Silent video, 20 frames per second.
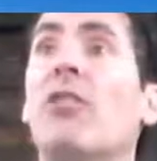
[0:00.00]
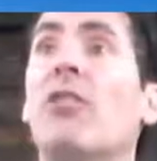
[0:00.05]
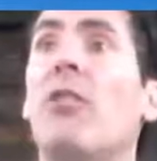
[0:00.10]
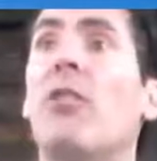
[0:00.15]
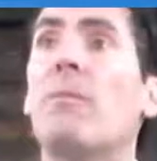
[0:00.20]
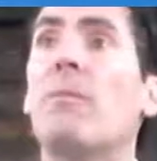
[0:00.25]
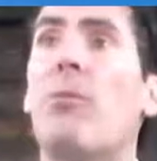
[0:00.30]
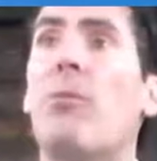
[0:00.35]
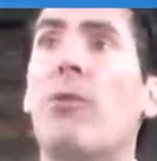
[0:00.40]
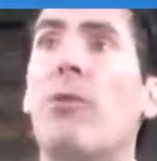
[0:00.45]

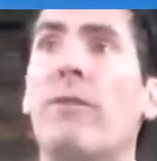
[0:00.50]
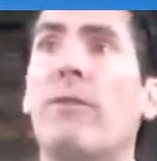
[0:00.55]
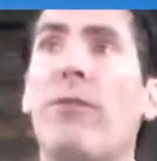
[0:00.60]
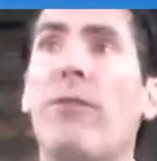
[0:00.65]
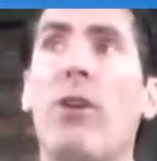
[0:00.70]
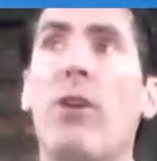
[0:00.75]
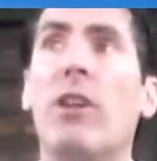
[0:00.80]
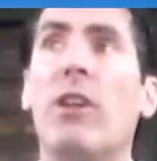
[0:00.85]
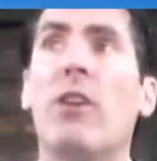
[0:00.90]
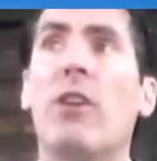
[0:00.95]
your own
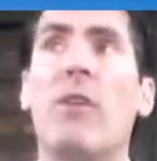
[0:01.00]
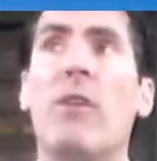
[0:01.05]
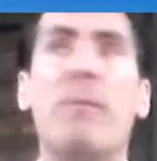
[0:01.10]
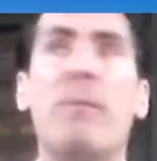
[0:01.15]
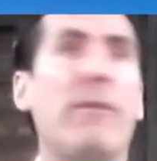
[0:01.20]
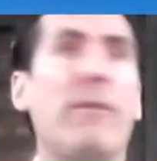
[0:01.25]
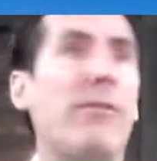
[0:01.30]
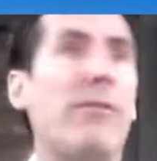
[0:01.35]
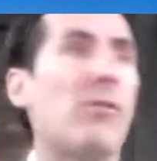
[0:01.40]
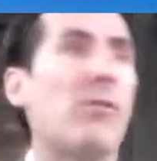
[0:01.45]
portfolio
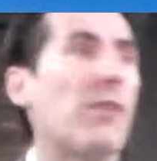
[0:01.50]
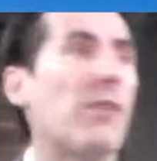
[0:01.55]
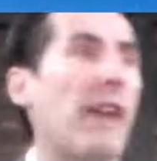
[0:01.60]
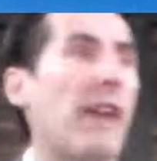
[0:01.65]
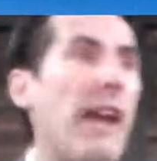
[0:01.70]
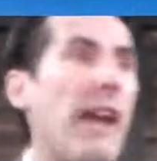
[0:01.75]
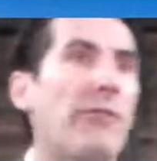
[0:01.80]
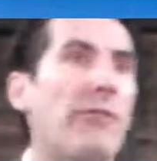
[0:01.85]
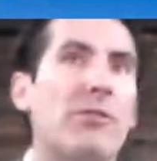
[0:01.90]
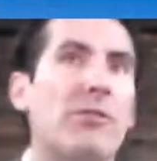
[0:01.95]
of before and
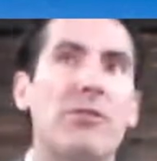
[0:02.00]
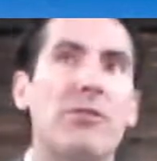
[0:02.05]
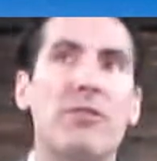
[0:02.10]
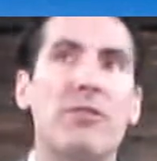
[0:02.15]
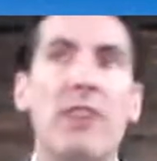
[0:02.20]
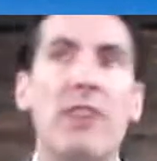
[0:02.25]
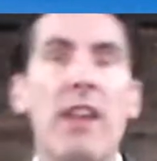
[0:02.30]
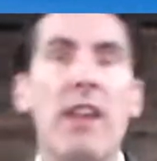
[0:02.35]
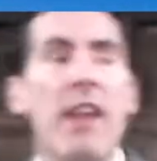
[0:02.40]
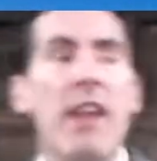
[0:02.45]

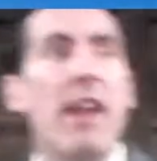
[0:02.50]
afters,